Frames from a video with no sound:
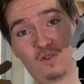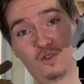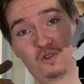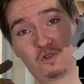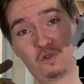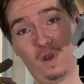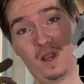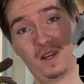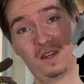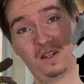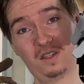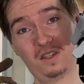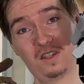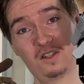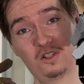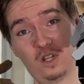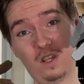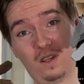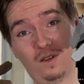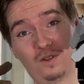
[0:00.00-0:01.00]
try to clean
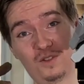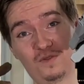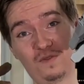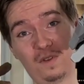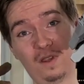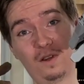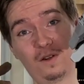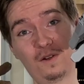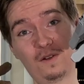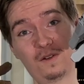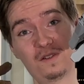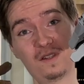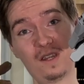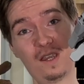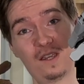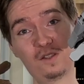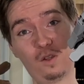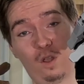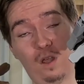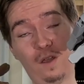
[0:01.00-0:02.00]
Jaco's fingers
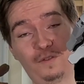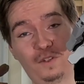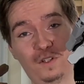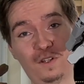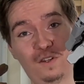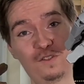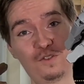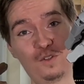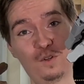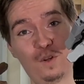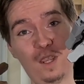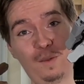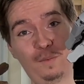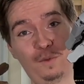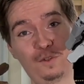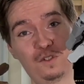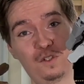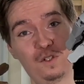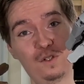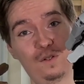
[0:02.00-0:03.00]
as often as you're able
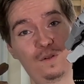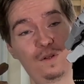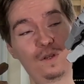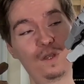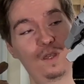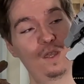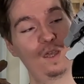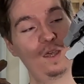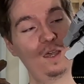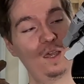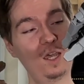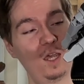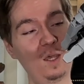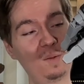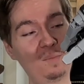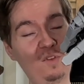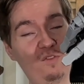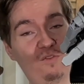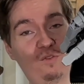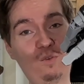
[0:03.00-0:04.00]
to. Uh,
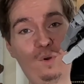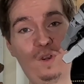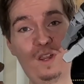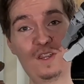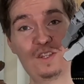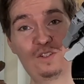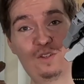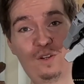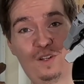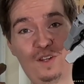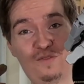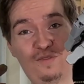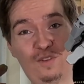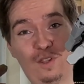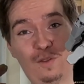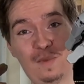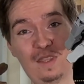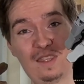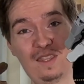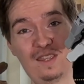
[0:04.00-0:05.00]
before I started
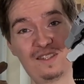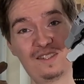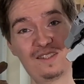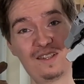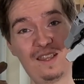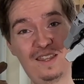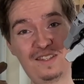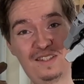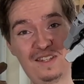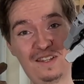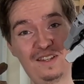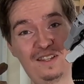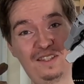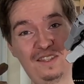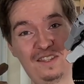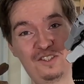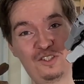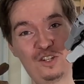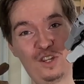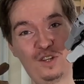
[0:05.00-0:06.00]
filming this, I did
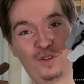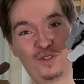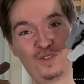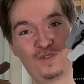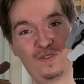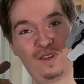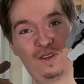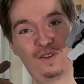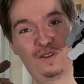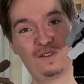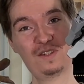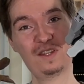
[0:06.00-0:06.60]
clean Jaco's fingers